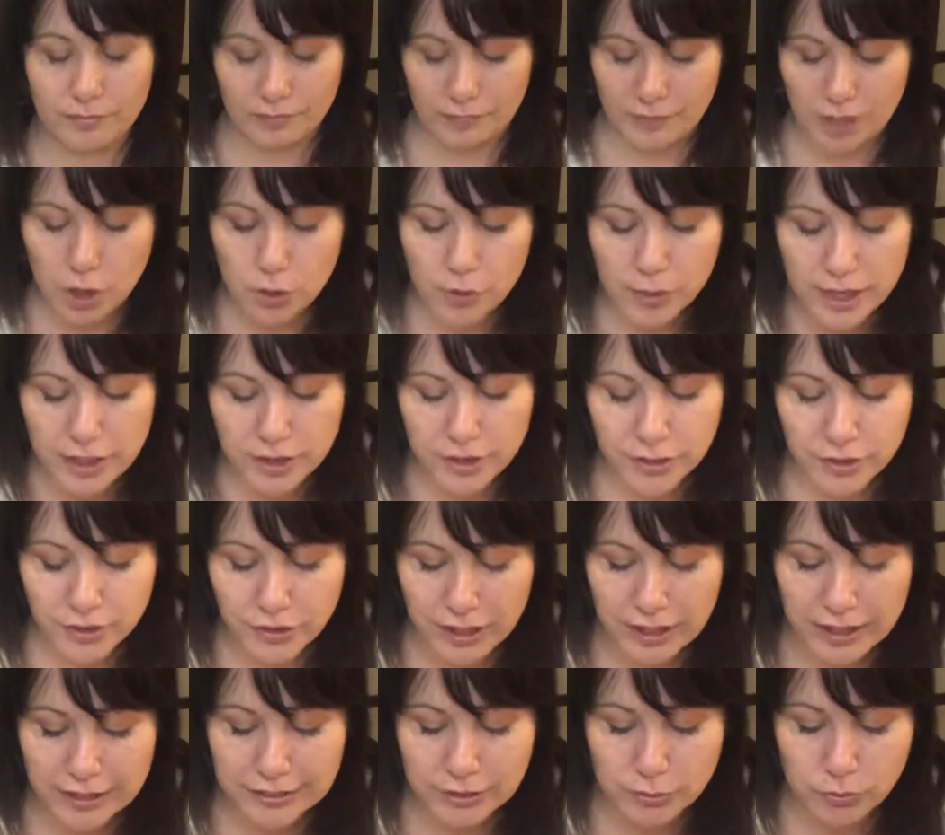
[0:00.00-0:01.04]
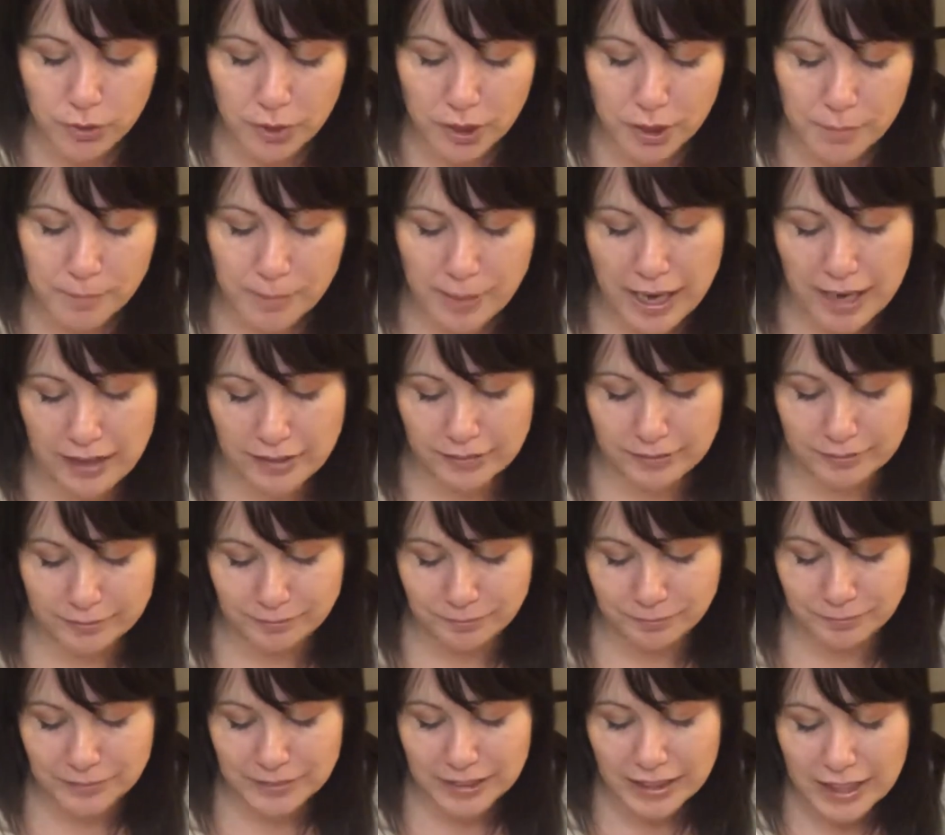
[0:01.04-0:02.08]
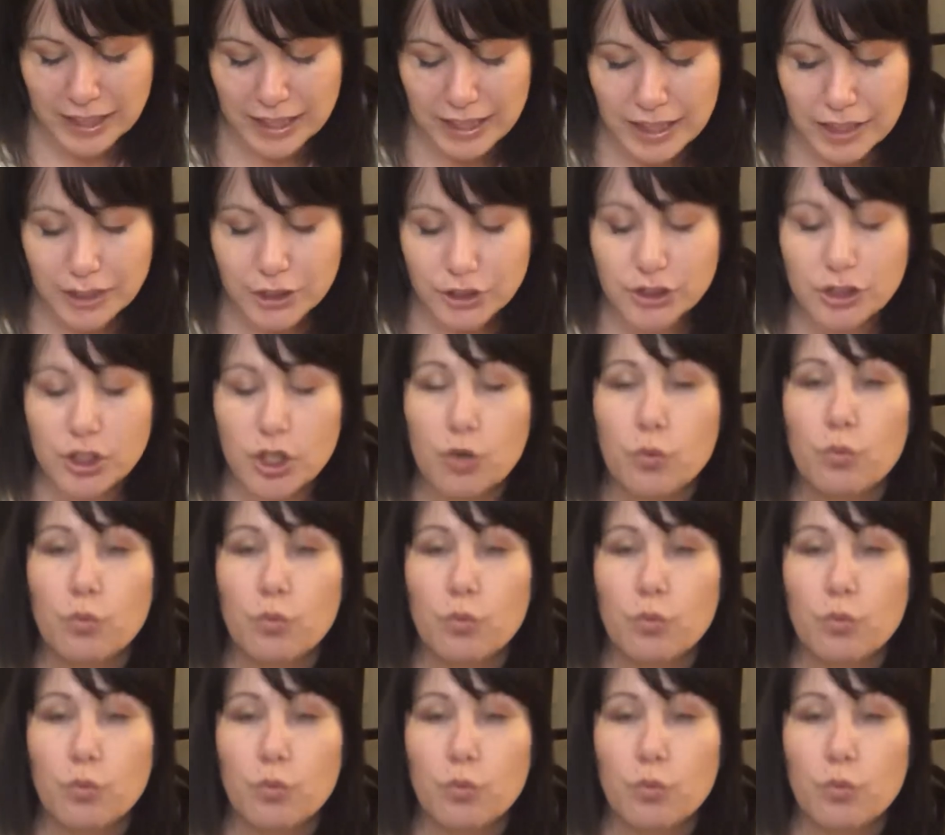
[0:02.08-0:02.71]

Okay, third graders, welcome back. So